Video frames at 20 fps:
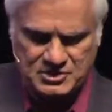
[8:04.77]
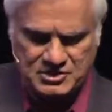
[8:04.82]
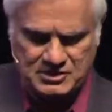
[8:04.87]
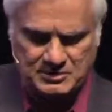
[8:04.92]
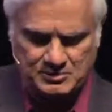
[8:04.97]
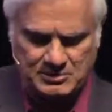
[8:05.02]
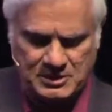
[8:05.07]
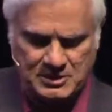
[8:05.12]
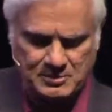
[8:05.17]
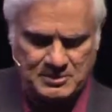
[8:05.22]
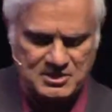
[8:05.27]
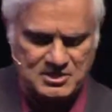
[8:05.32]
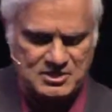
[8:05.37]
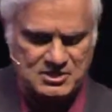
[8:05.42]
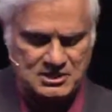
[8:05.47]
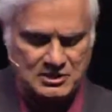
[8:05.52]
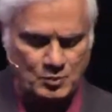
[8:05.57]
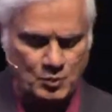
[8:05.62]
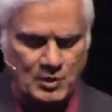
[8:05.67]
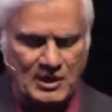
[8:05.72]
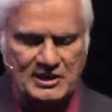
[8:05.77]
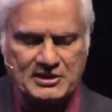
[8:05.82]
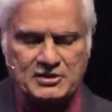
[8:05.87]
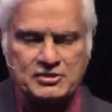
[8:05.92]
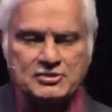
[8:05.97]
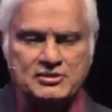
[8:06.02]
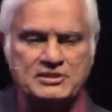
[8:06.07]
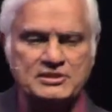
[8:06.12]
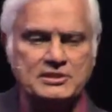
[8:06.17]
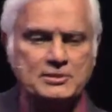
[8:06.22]
Somebody may say, why
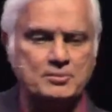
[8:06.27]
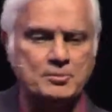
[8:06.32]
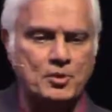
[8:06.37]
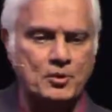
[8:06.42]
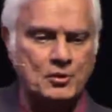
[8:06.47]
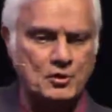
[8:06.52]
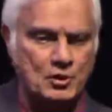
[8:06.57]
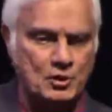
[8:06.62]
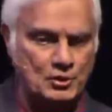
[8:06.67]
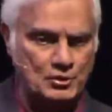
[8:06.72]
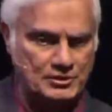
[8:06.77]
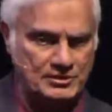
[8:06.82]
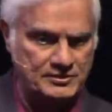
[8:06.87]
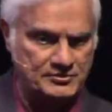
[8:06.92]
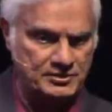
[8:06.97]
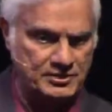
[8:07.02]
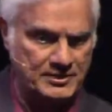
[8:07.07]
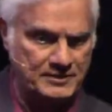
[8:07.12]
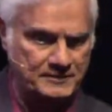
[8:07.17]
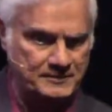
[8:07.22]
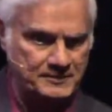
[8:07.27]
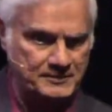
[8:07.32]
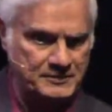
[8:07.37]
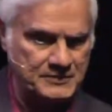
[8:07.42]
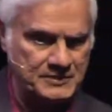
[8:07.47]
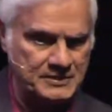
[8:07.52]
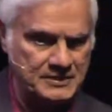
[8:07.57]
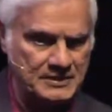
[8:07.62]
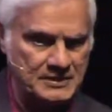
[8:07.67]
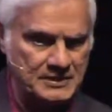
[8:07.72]
do you need a moral lawgiver
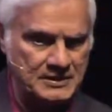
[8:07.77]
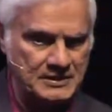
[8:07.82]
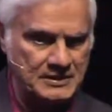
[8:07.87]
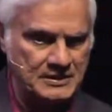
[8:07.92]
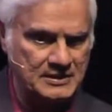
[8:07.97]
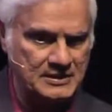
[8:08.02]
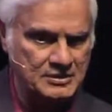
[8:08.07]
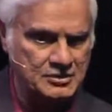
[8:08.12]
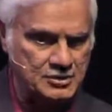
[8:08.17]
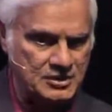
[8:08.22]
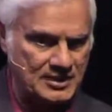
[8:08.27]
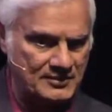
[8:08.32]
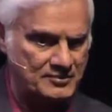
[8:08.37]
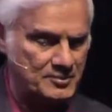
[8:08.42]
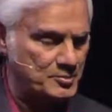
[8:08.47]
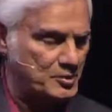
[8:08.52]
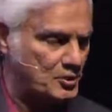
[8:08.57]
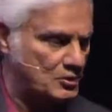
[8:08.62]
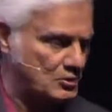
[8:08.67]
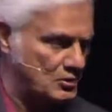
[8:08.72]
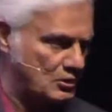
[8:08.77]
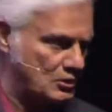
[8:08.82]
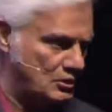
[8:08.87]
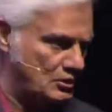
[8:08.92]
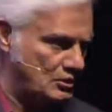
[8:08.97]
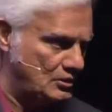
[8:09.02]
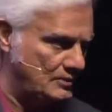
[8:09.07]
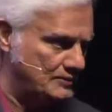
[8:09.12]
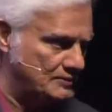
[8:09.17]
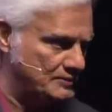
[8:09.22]
to have a moral
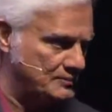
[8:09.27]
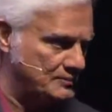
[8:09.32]
law?